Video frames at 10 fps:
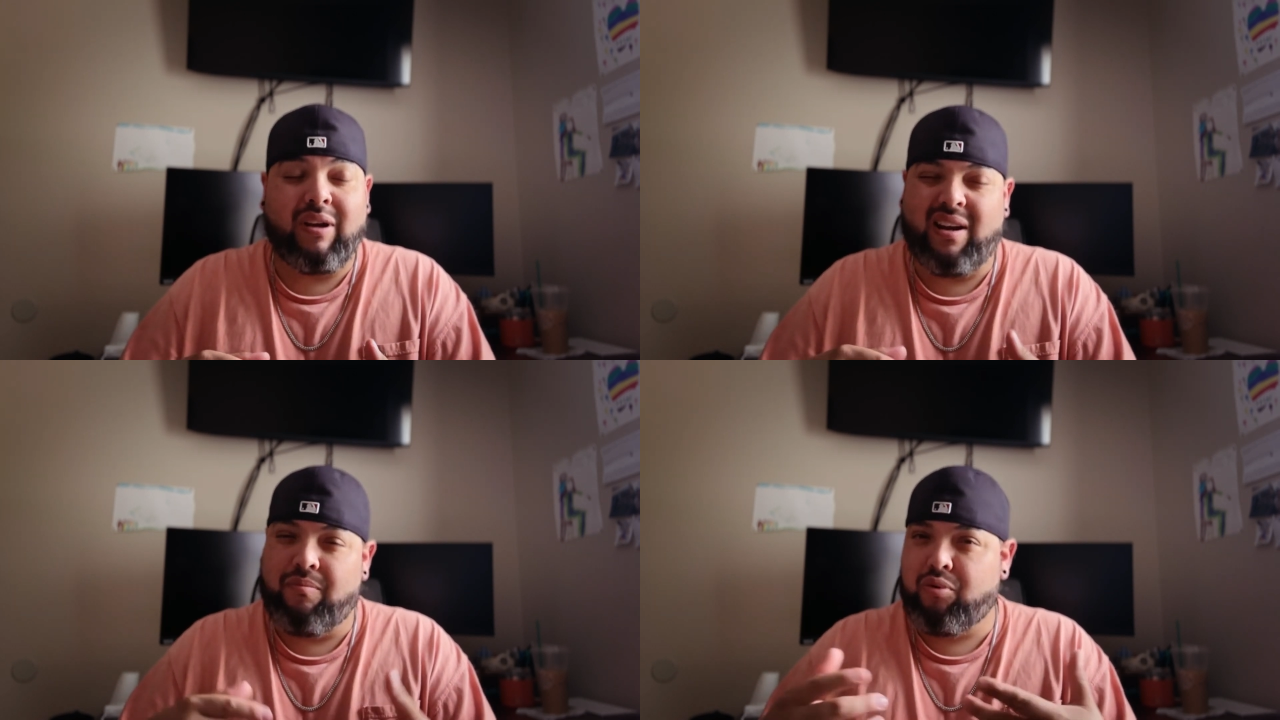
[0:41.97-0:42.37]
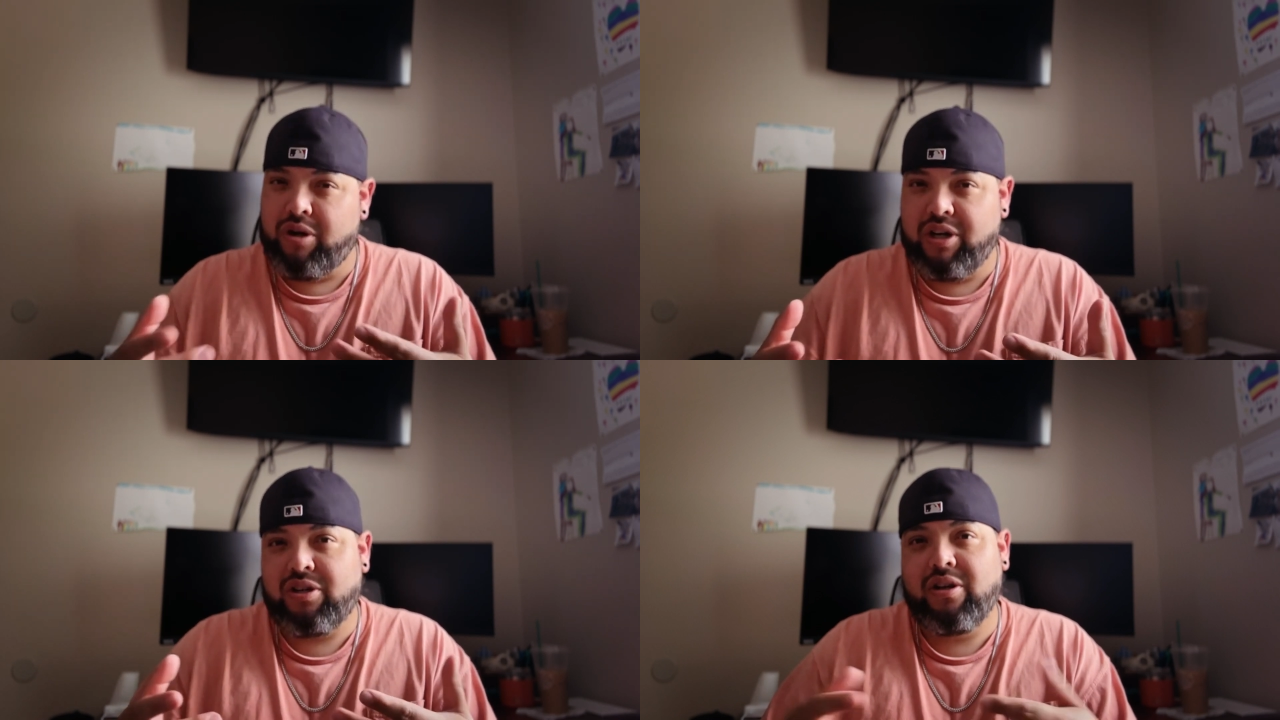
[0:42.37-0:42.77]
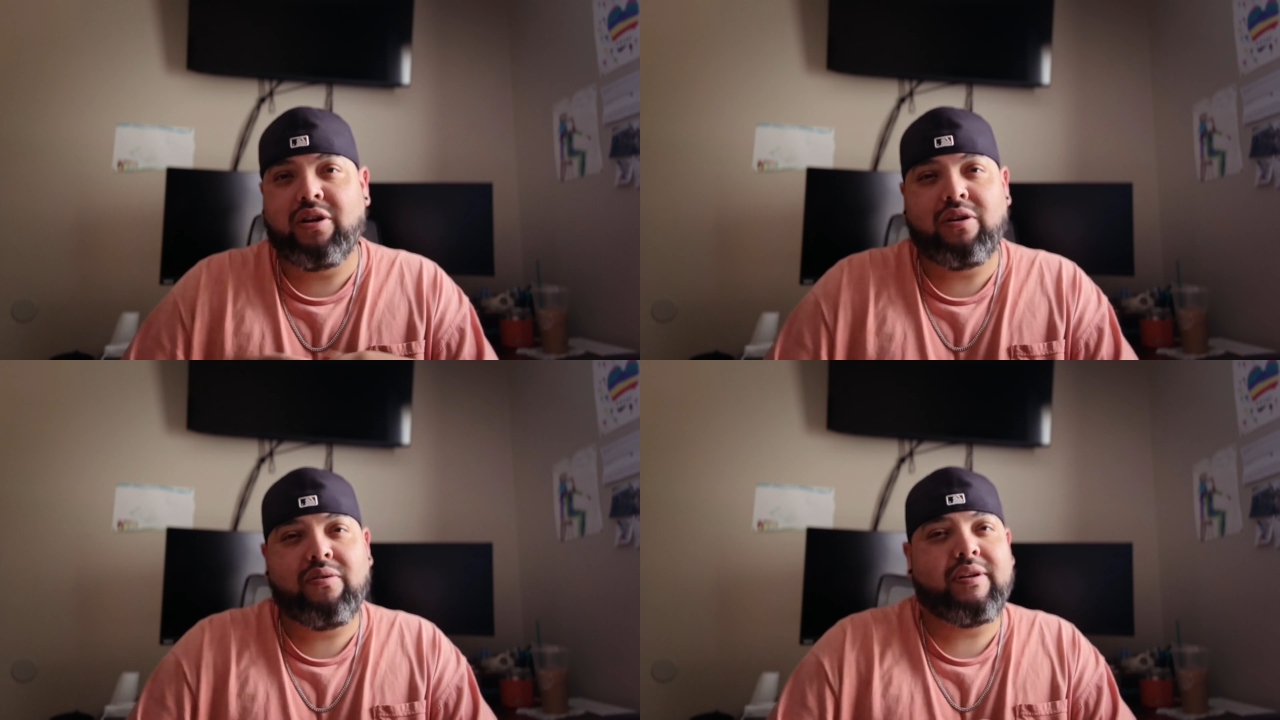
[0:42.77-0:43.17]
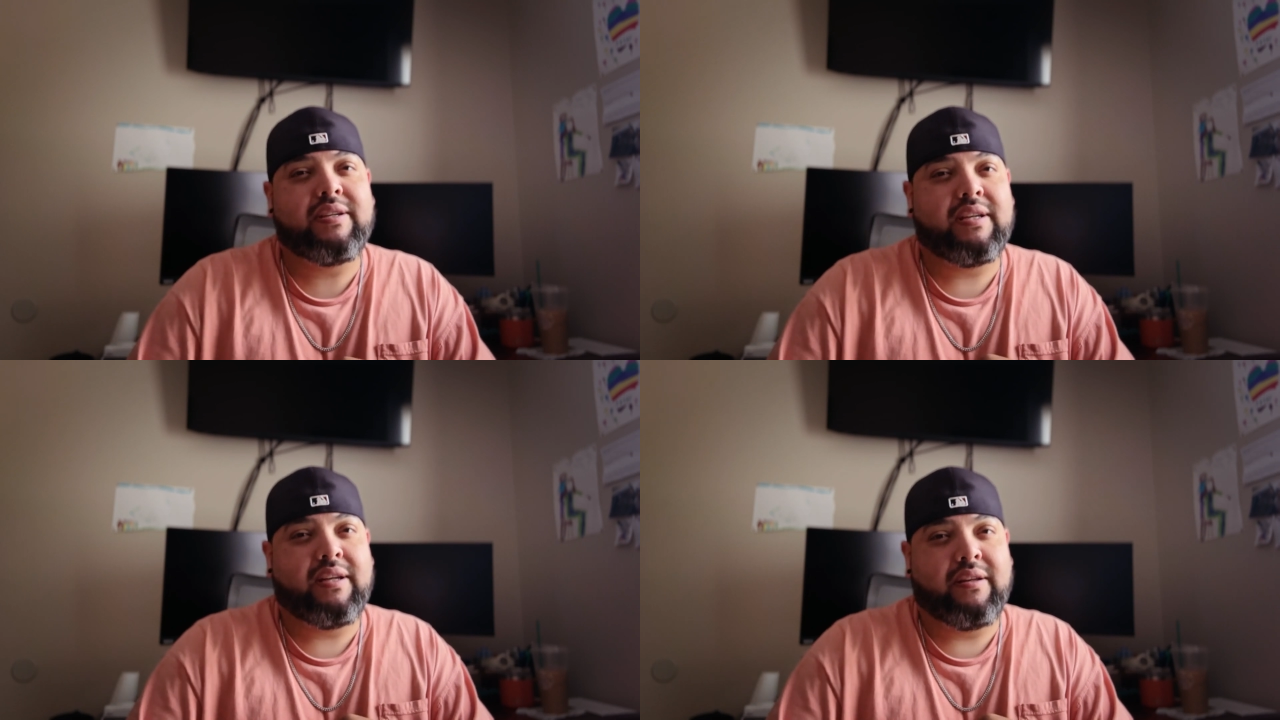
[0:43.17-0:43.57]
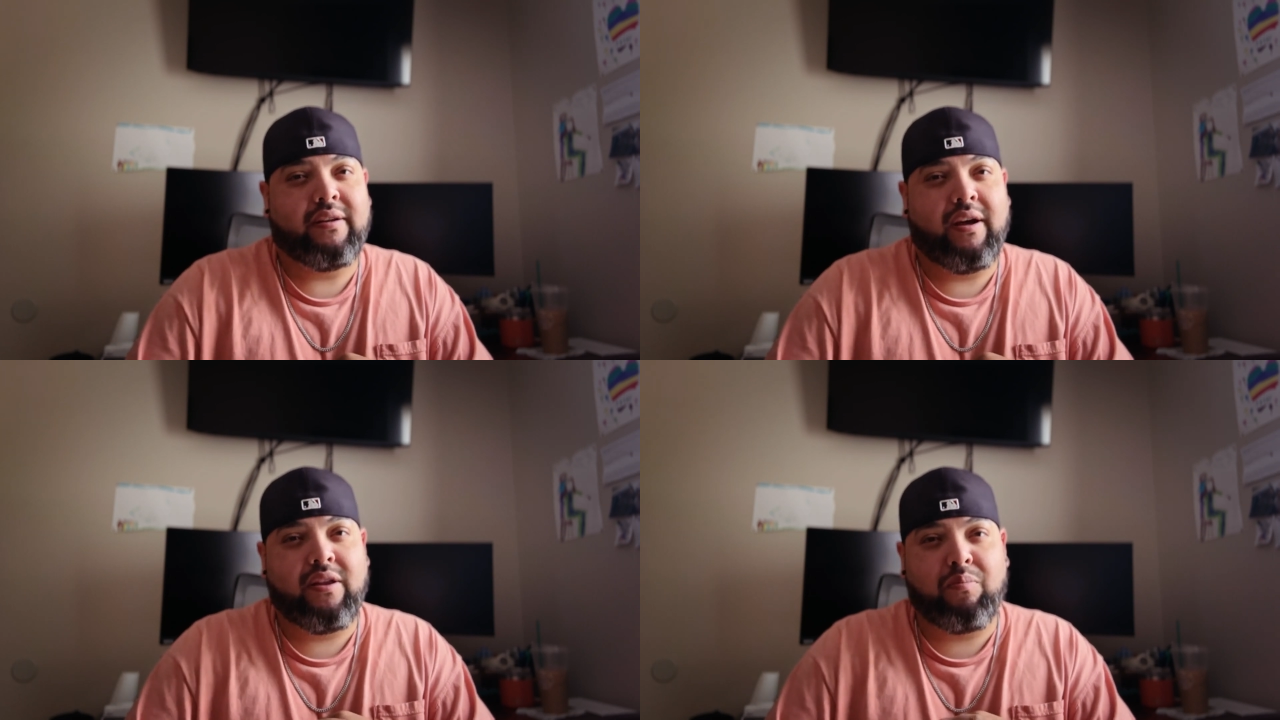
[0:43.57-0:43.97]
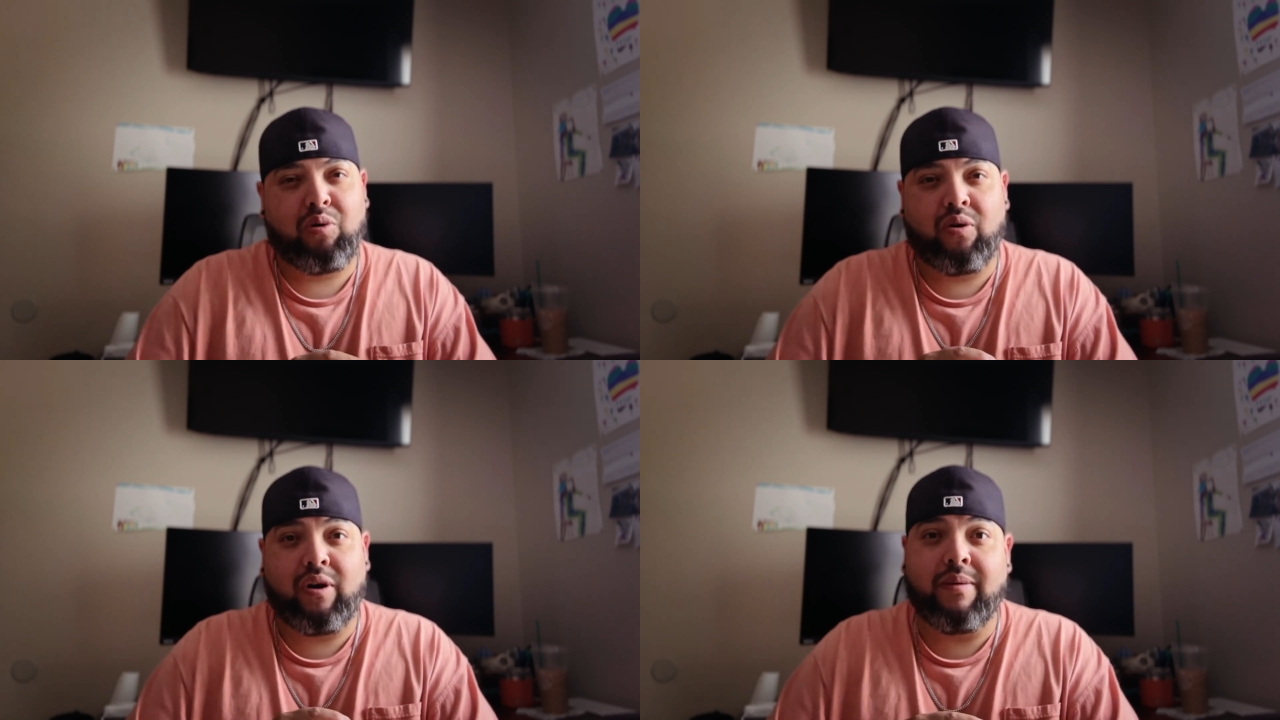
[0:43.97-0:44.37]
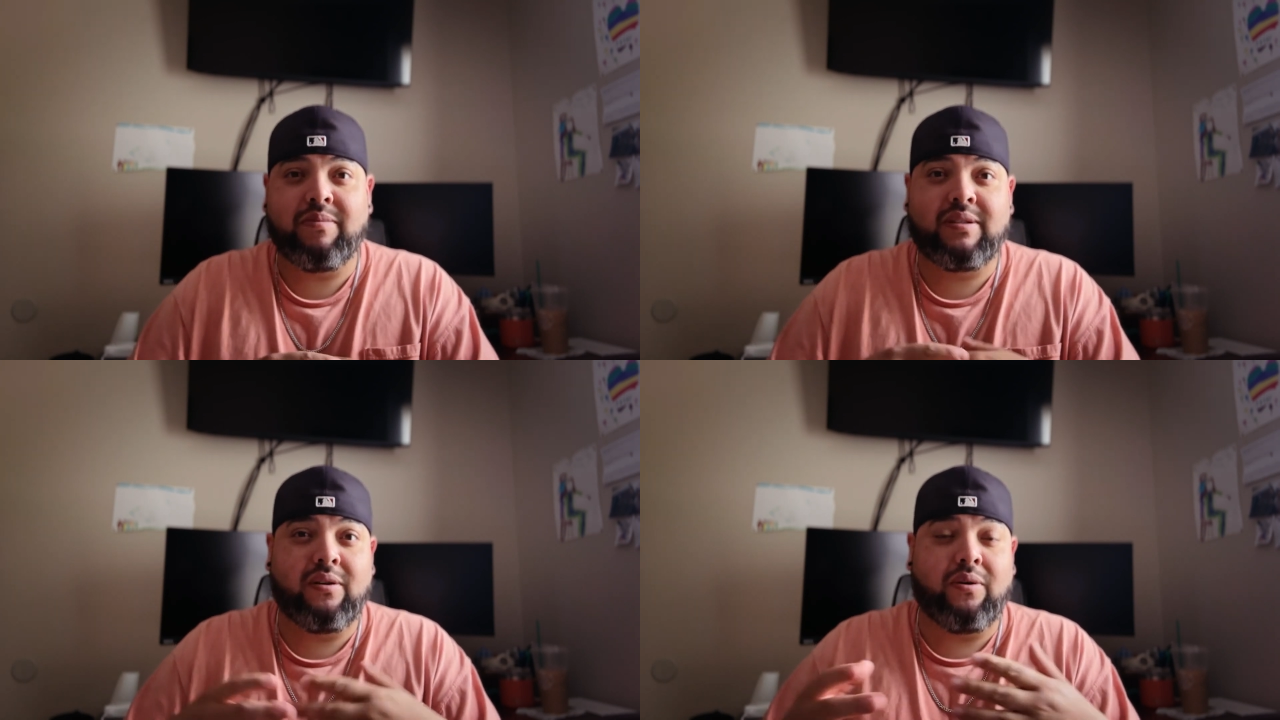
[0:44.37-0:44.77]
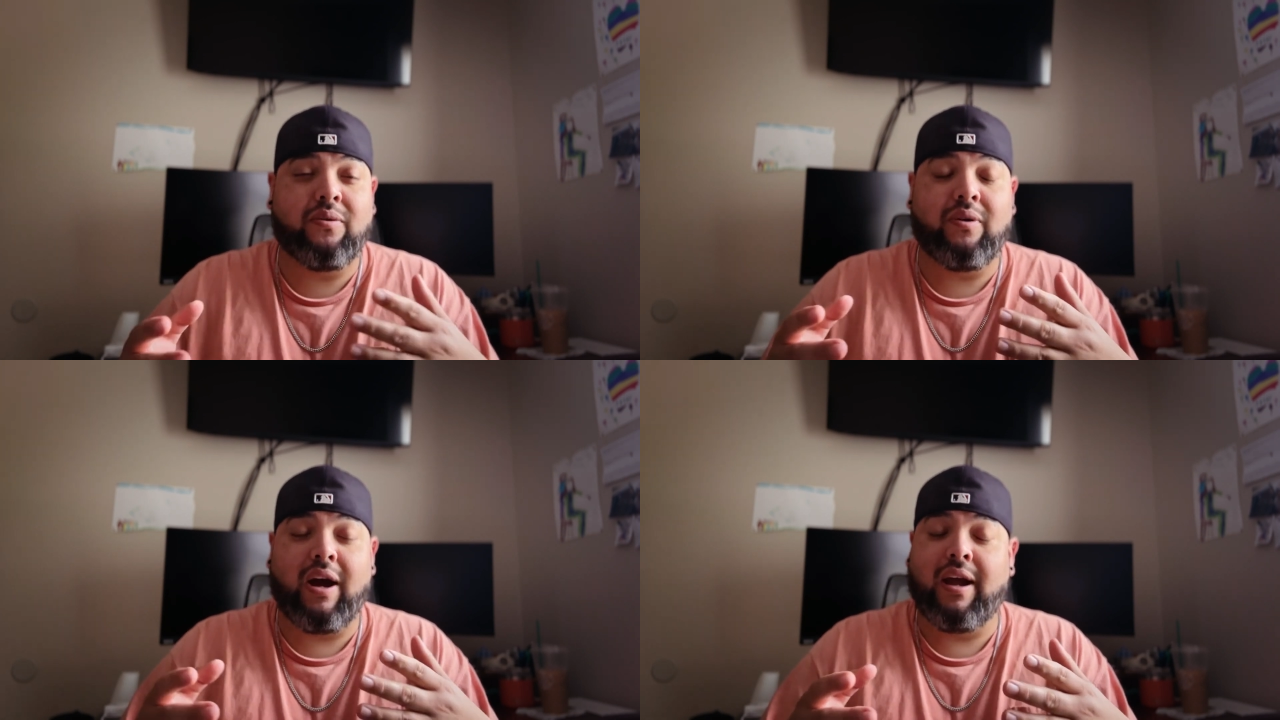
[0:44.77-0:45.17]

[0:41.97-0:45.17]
and I'm pretty sure you can do this in other programs, though